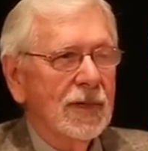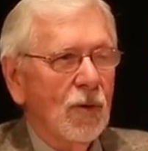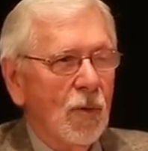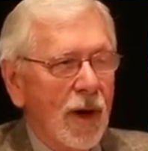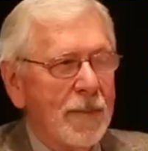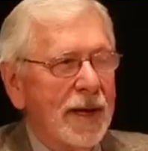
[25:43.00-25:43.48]

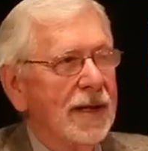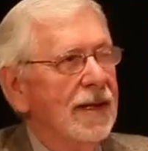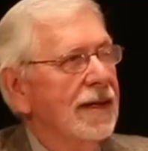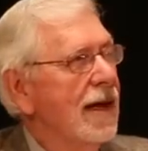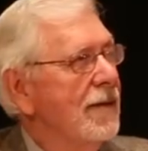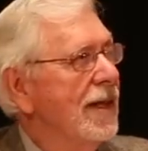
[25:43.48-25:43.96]
Women.
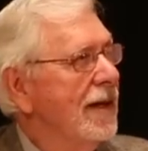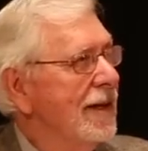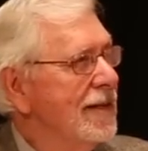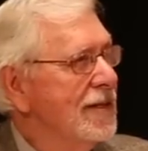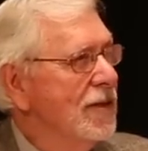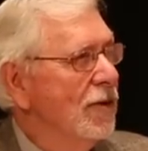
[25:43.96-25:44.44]
Uh,
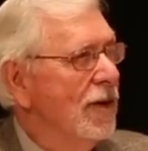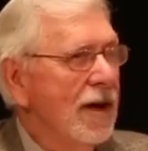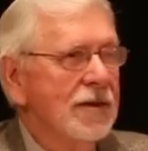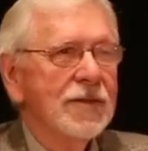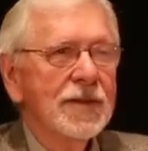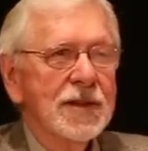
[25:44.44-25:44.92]
there's no
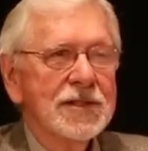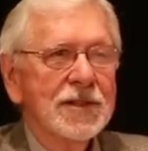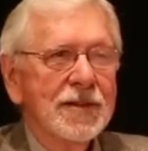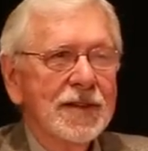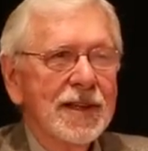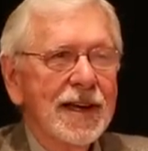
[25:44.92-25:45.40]

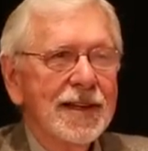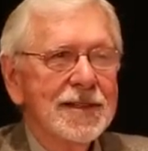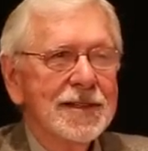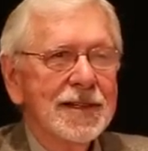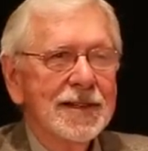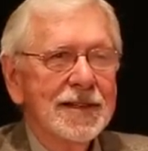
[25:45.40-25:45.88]
controversy over that,
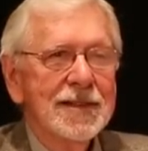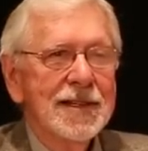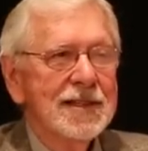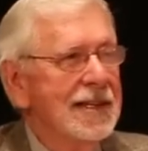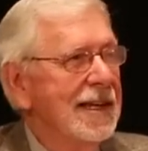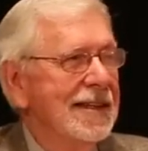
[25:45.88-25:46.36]
is it? You
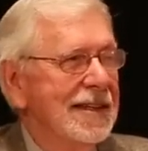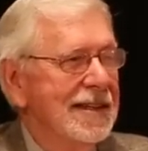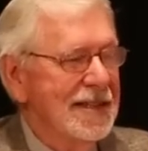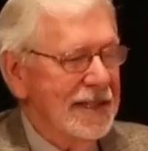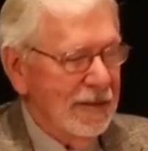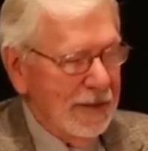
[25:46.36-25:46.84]
just said,
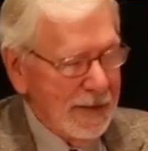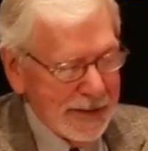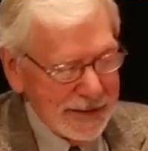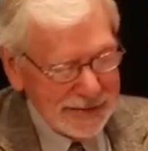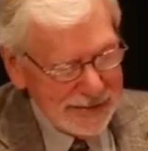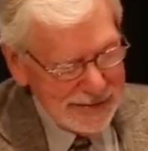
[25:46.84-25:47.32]
you said
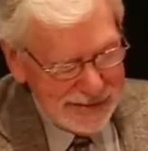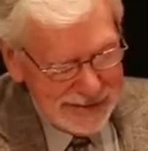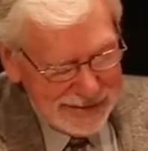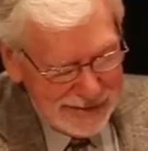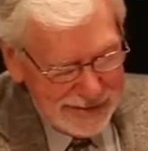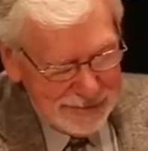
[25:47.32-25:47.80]
women.
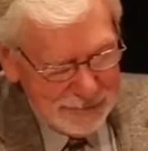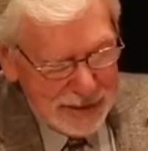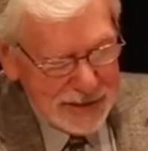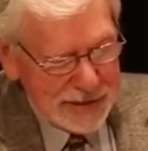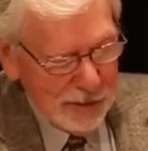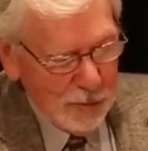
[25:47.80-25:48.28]

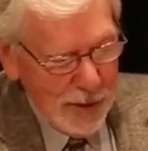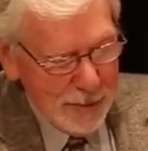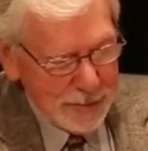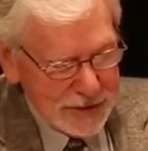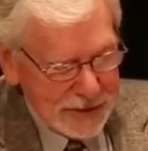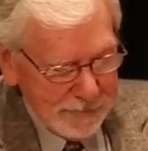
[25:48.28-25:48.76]
Bunch of
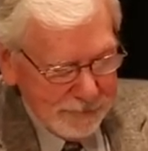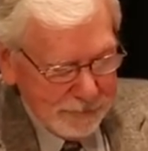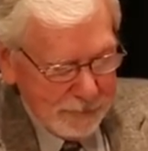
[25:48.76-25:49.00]
wimps.